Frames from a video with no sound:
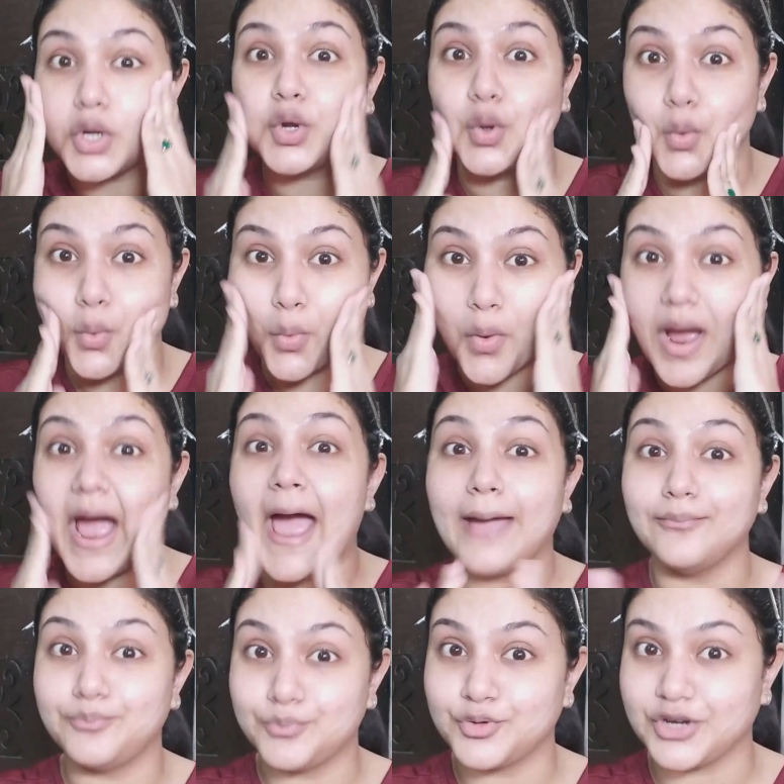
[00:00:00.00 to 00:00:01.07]
No,
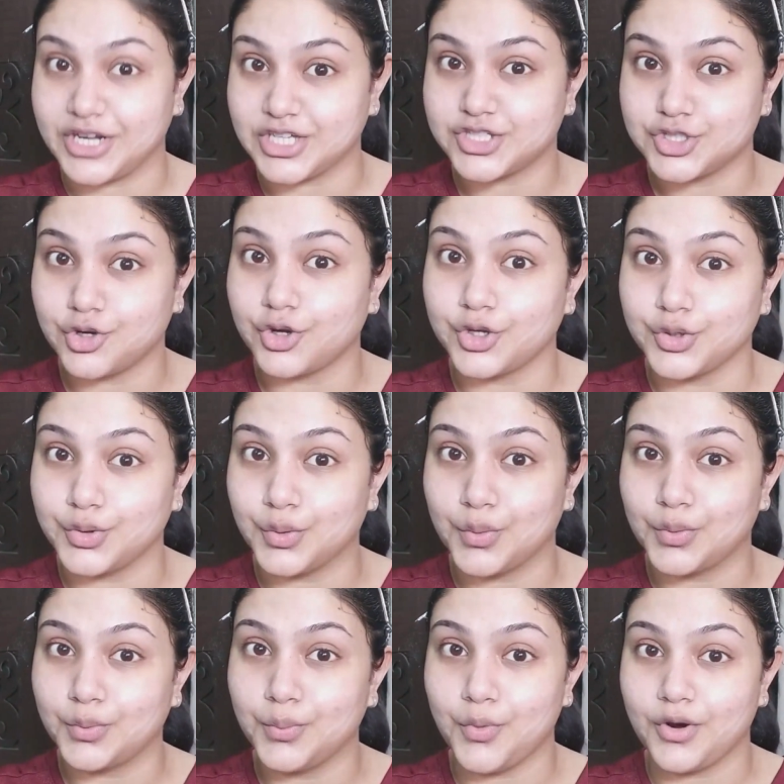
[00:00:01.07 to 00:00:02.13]
I'm pretty sure you
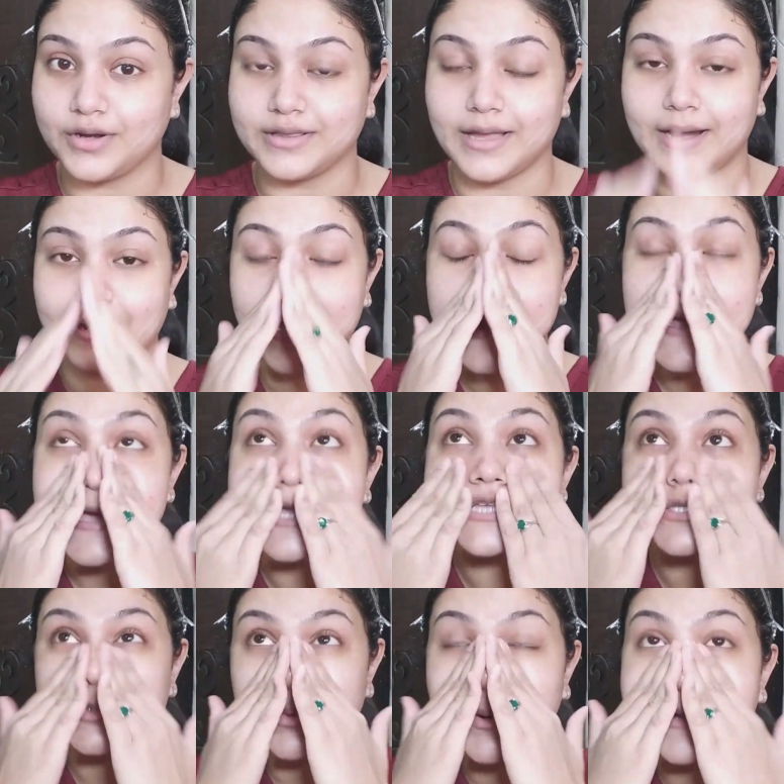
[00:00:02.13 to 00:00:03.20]
don't want that.
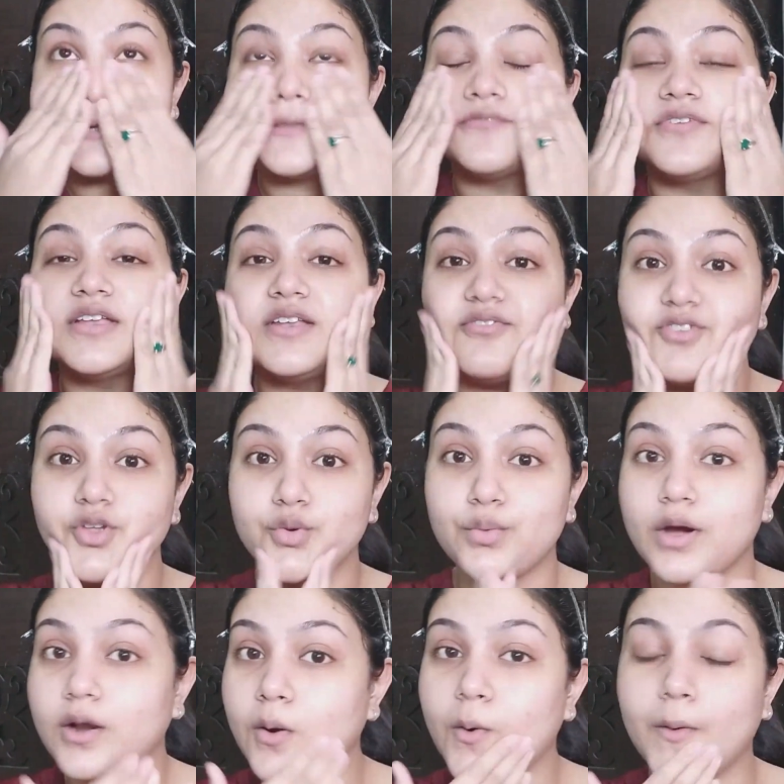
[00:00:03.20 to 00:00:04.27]
So even if you
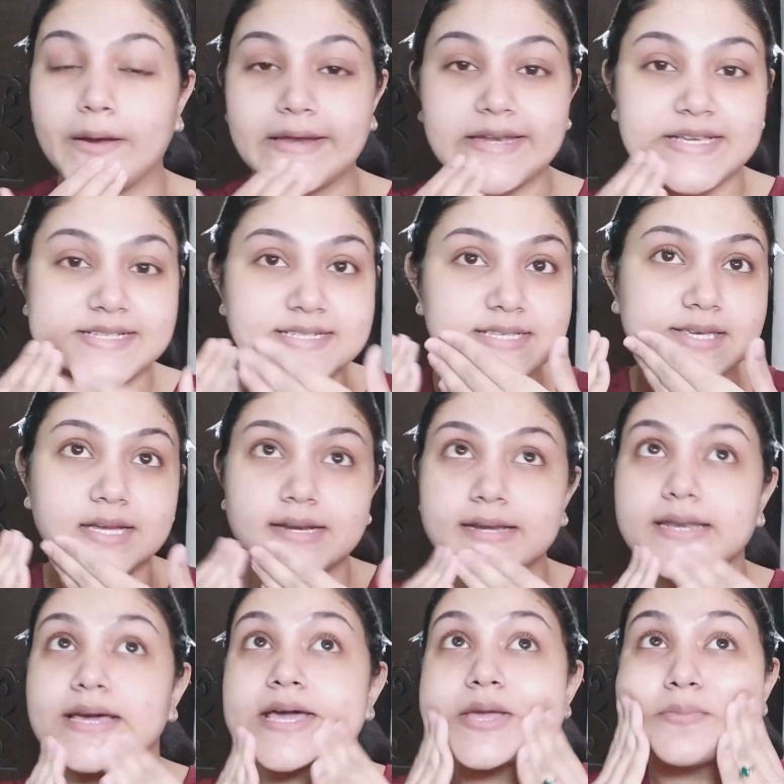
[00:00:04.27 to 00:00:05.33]
are oily skin
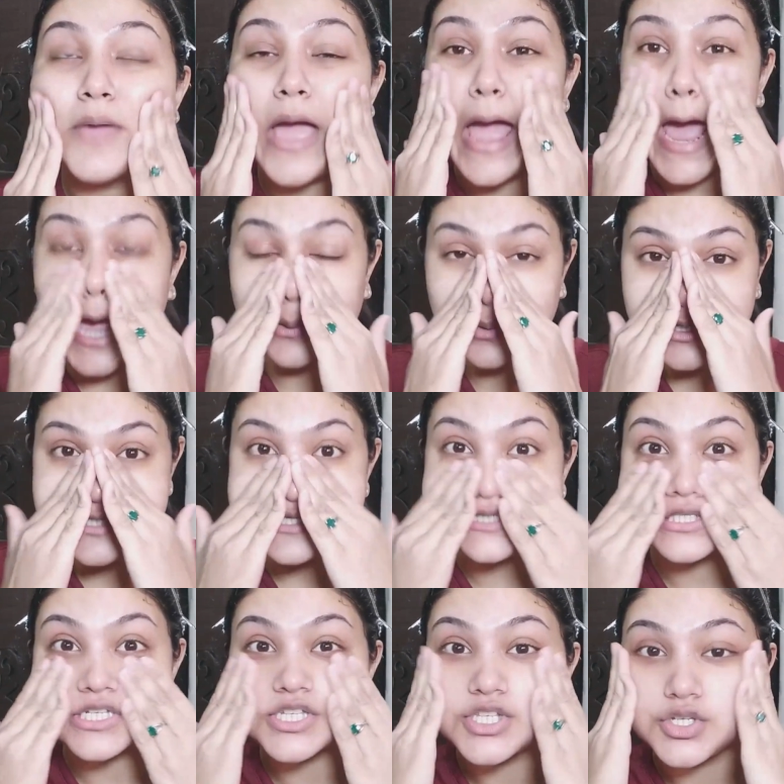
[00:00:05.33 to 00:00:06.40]
type, I would
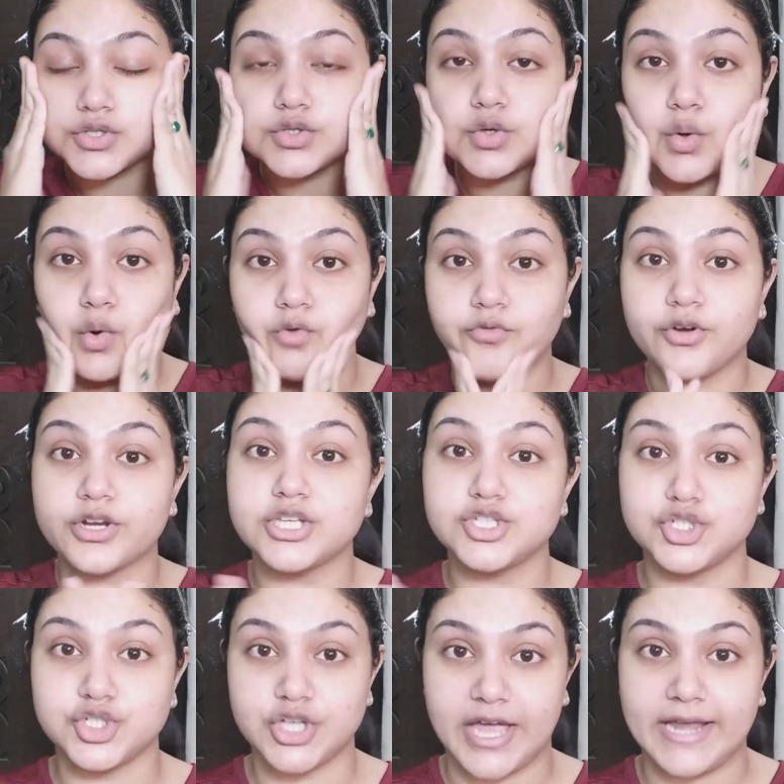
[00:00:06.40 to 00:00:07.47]
suggest you to go for a
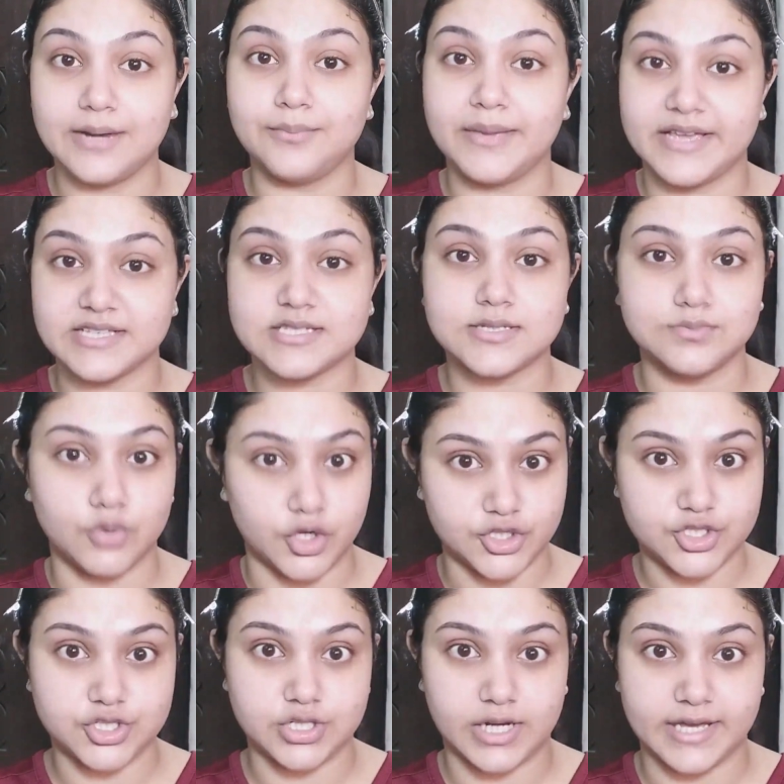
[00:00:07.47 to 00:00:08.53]
gel based
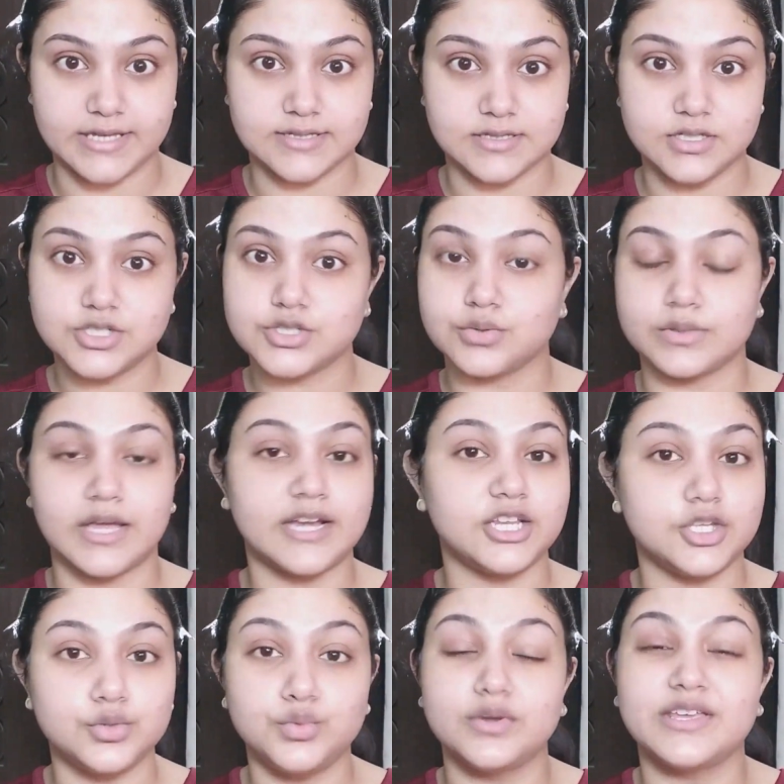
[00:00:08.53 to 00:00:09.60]
moisturizer so that
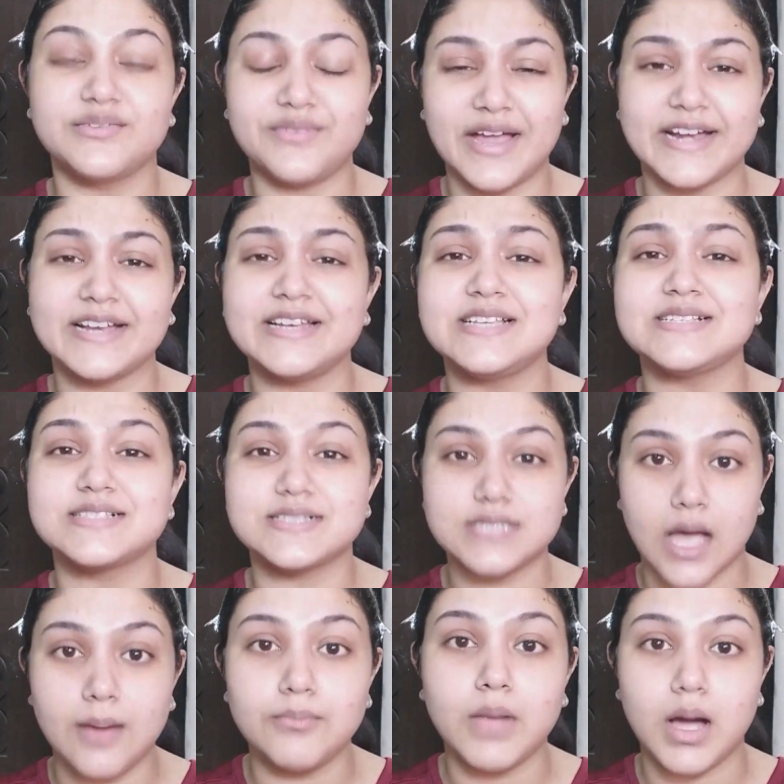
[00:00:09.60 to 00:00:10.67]
you give at least
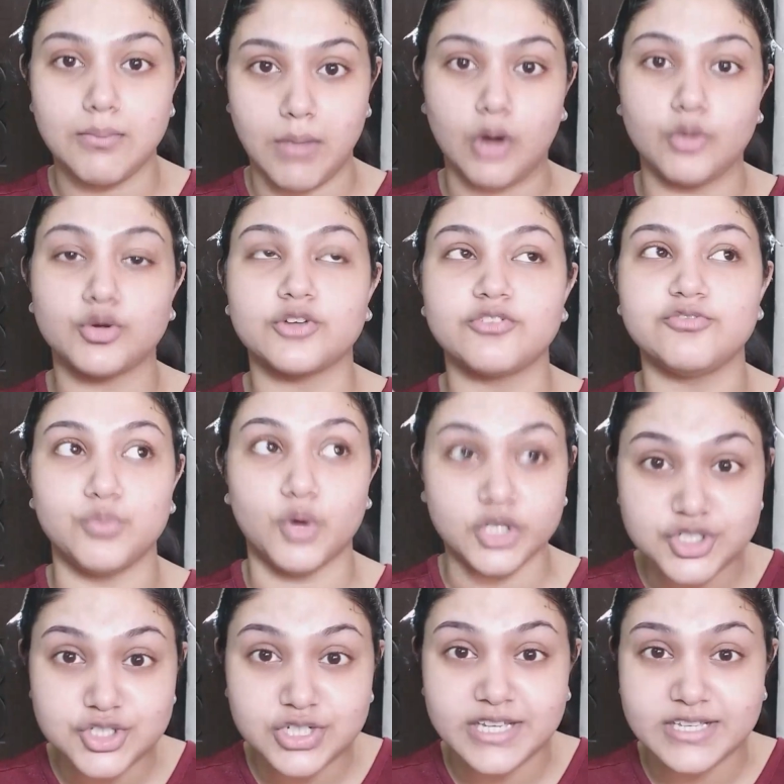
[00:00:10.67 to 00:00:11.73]
some amount of
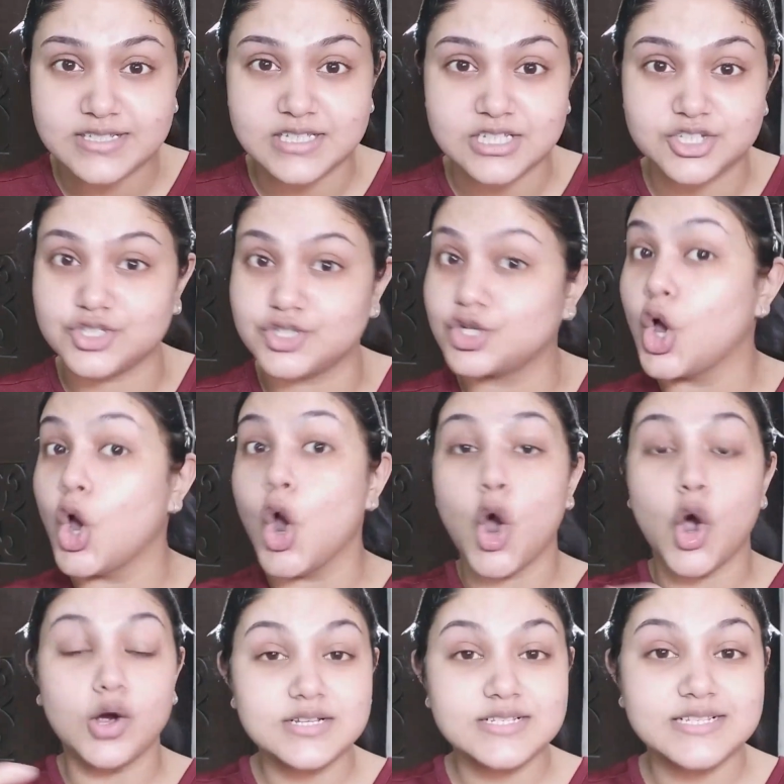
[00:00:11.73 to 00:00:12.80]
moisturization
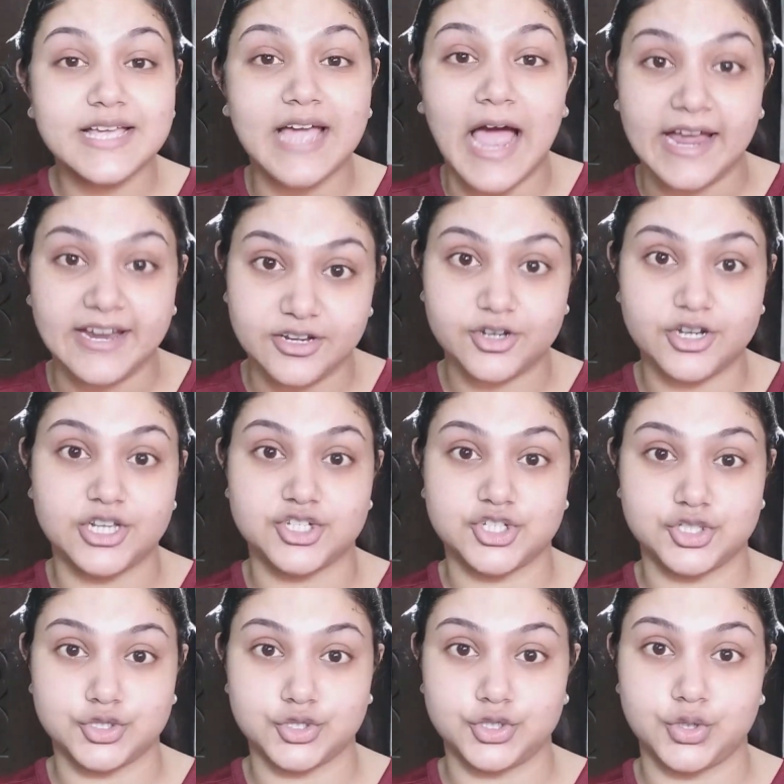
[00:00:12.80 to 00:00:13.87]
or say
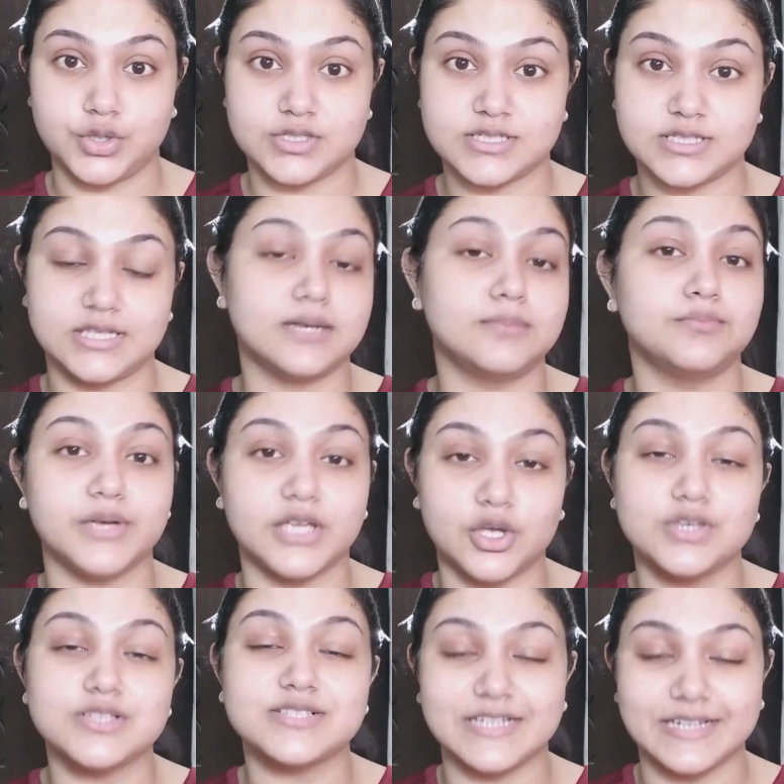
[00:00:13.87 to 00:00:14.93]
hydration to your skin,
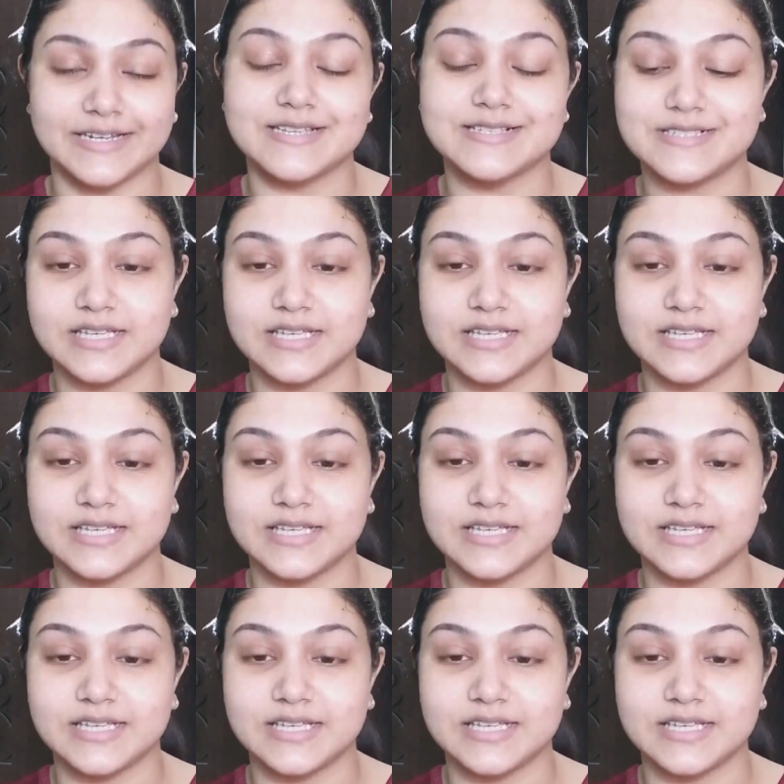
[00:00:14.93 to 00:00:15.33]
because it is